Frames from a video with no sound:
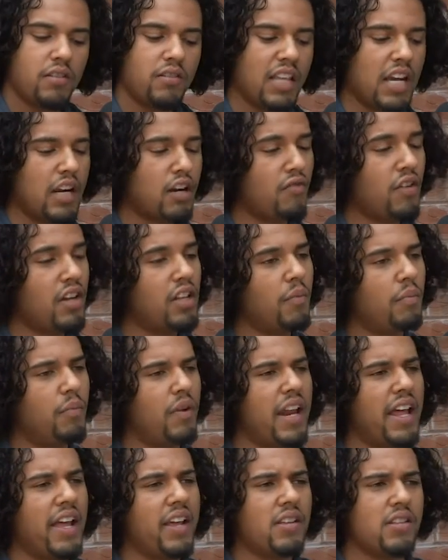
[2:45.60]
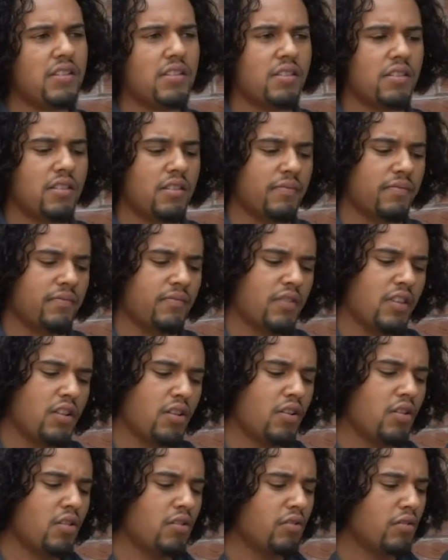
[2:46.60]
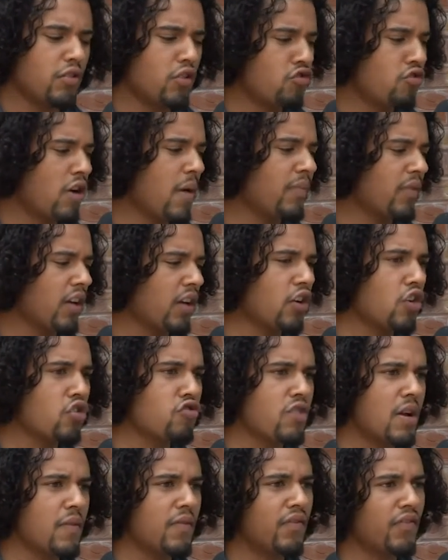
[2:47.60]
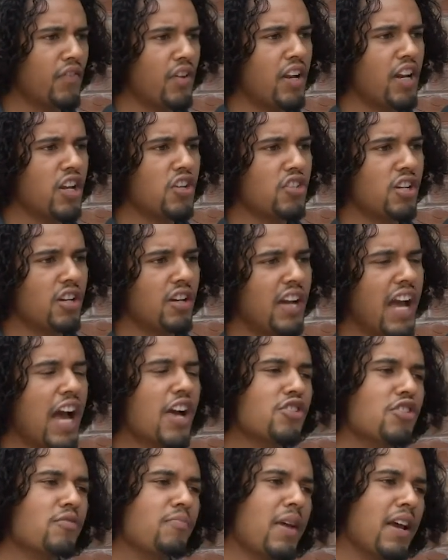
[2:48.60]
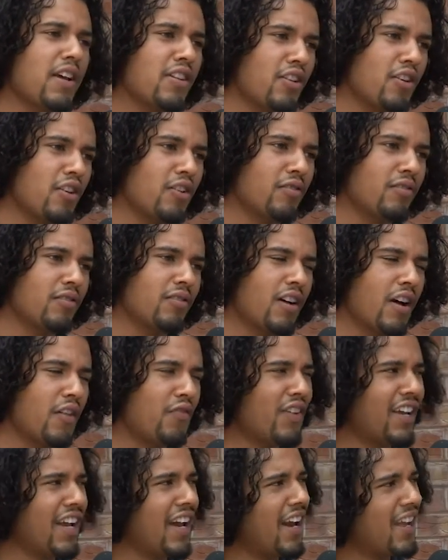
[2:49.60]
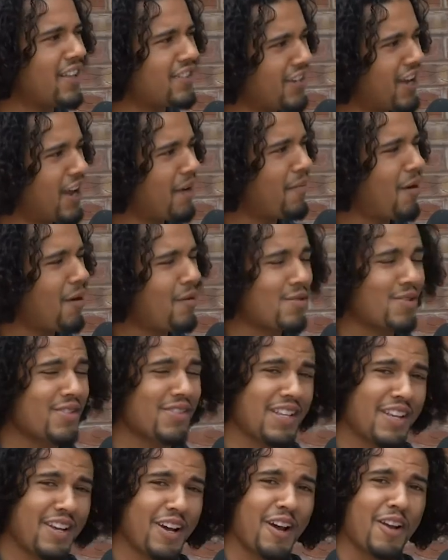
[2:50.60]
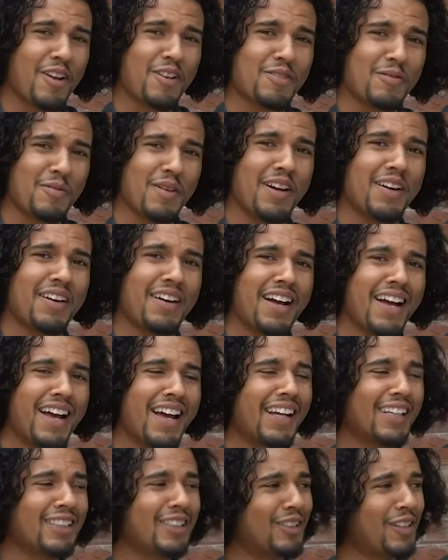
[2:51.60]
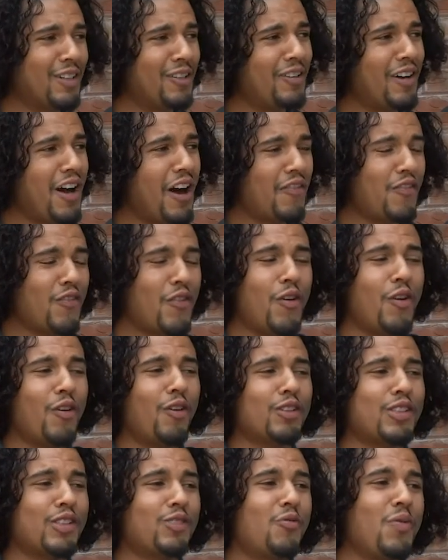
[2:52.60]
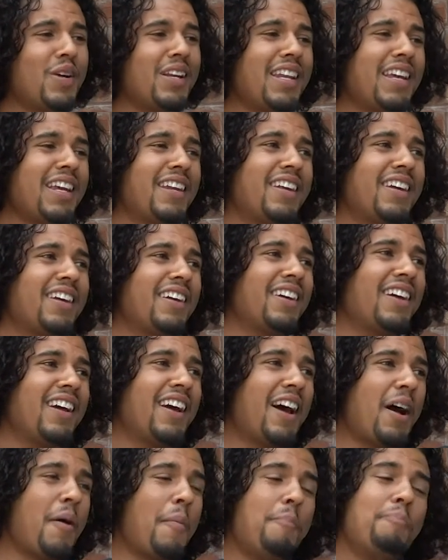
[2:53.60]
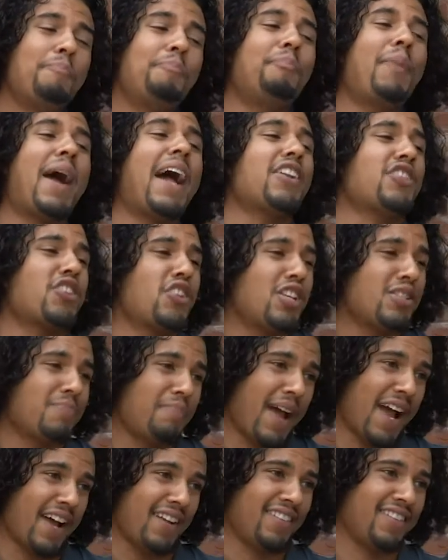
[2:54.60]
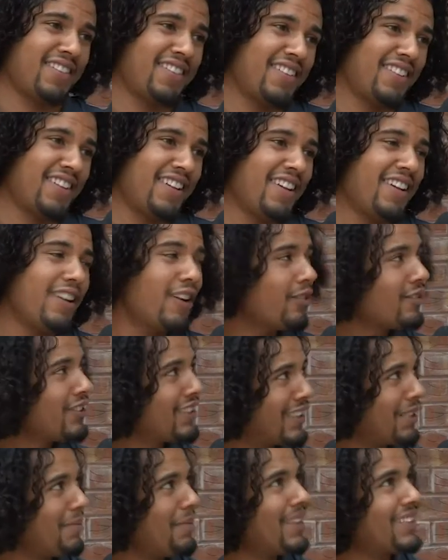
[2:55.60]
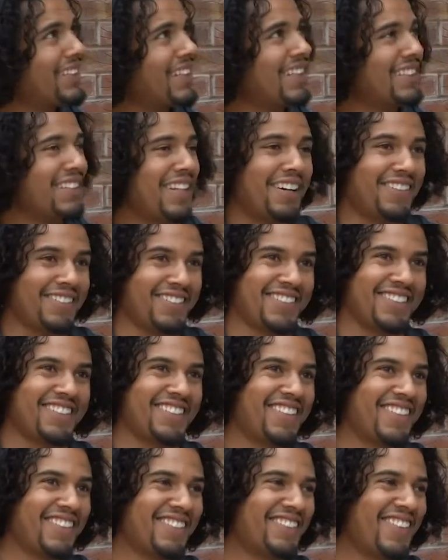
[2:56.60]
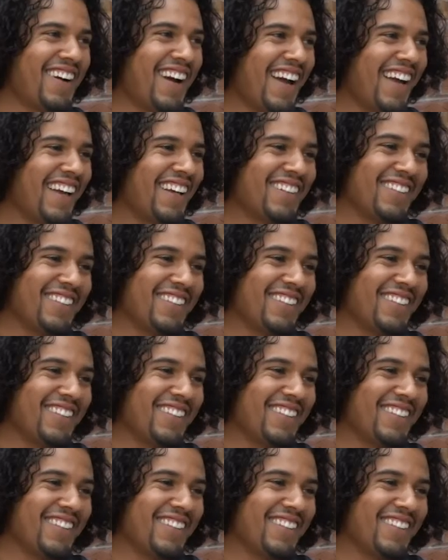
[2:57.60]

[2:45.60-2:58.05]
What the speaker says: decorate the place, you know, creme de la creme furniture, as you may know. I think at that time I was single as well. So, of course, we need a bachelor's pad, you know, similar to this house. Right?